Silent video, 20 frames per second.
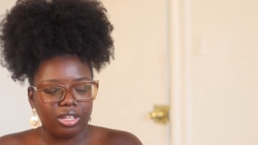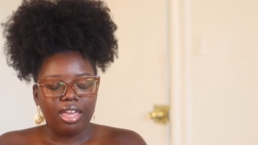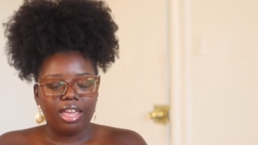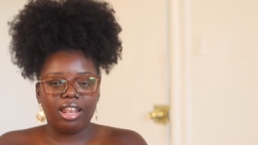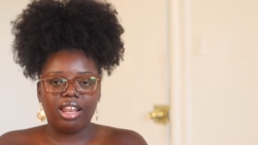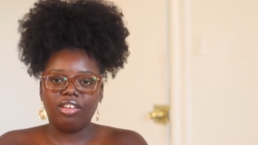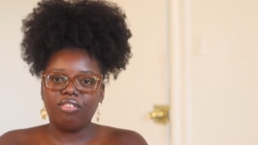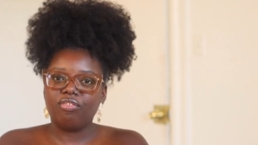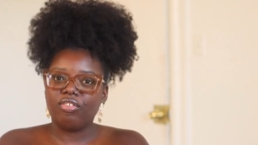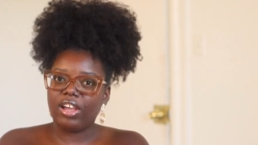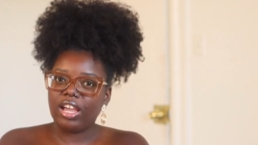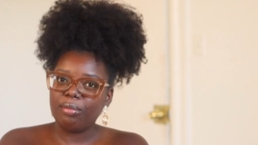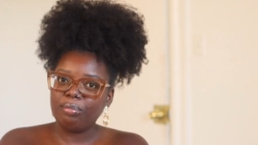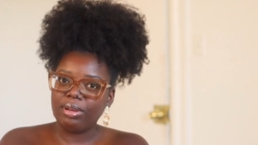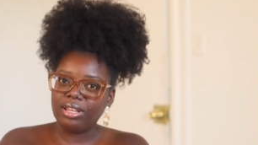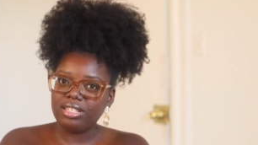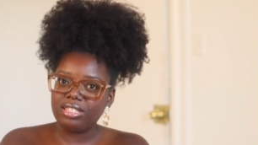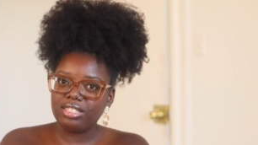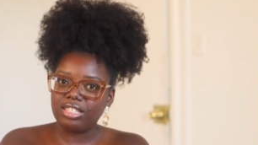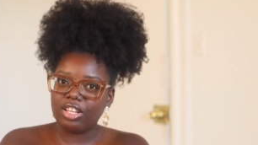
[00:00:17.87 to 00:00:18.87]
And I find
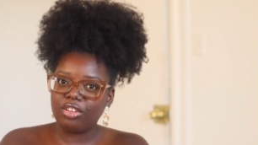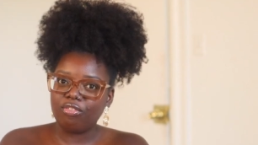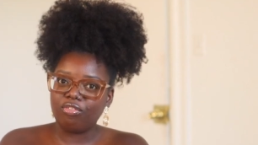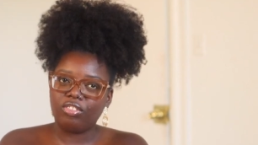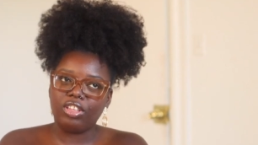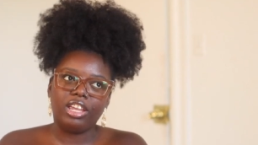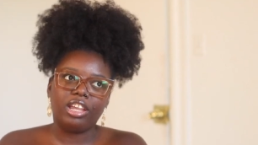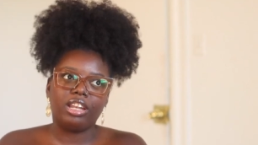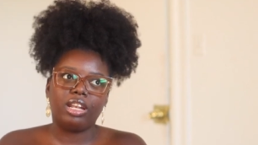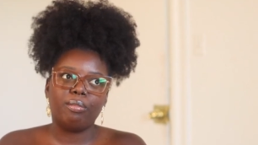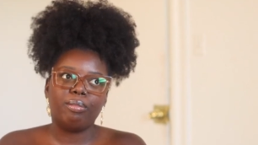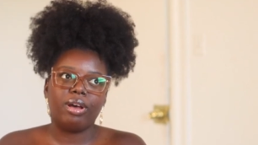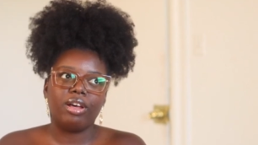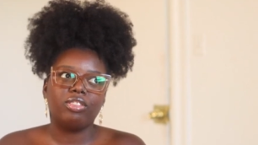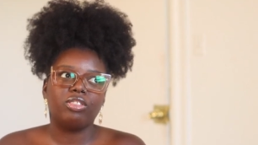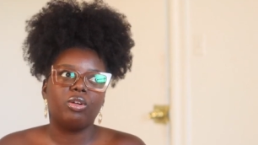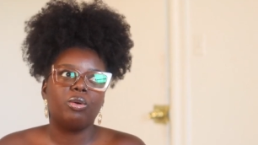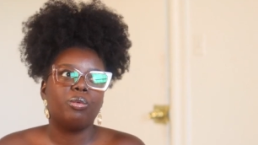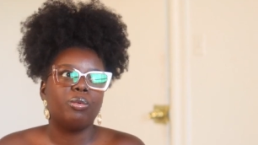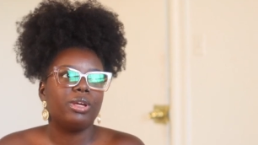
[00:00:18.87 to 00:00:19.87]
myself thinking
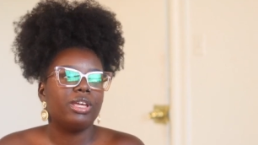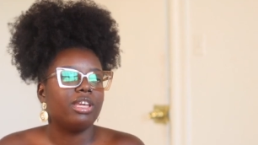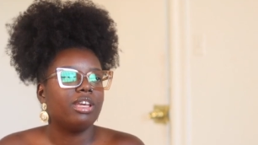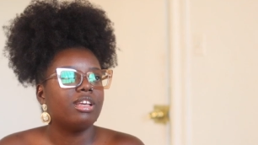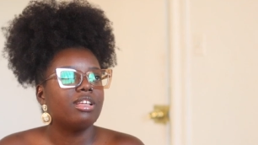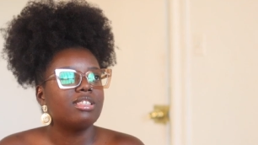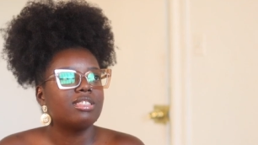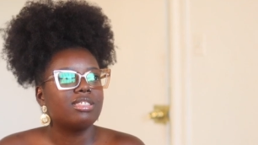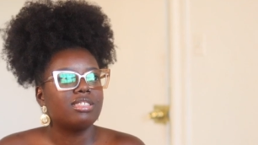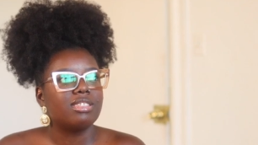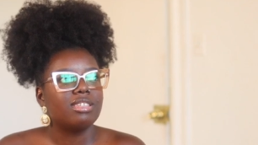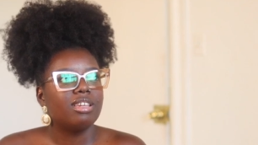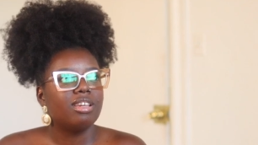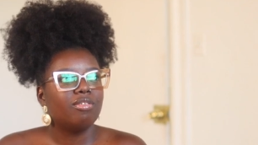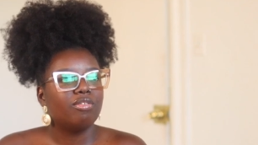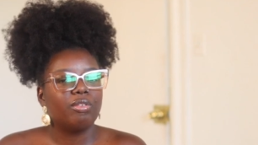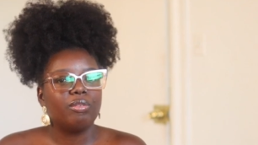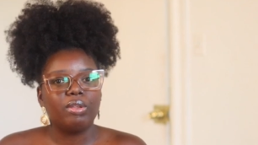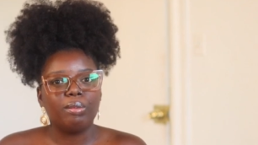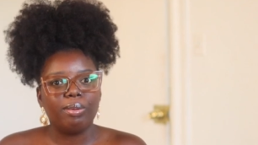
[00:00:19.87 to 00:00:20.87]
about the wigs
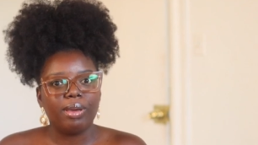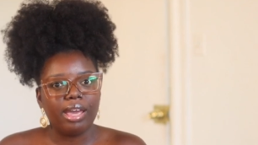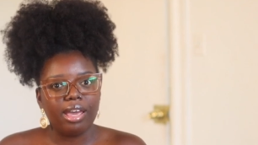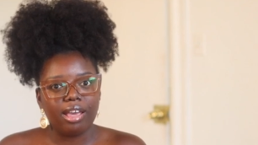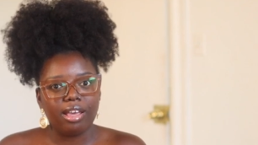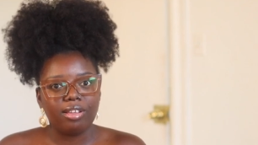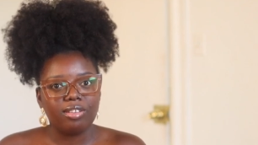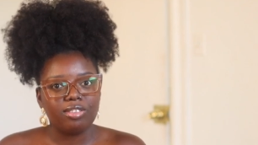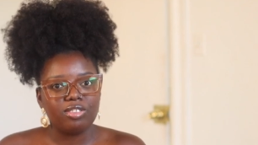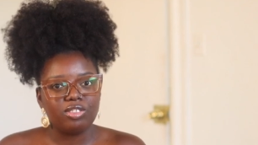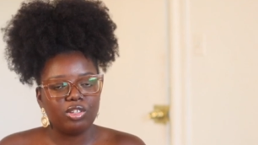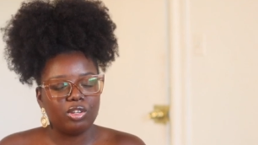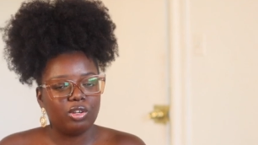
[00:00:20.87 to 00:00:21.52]
from the past,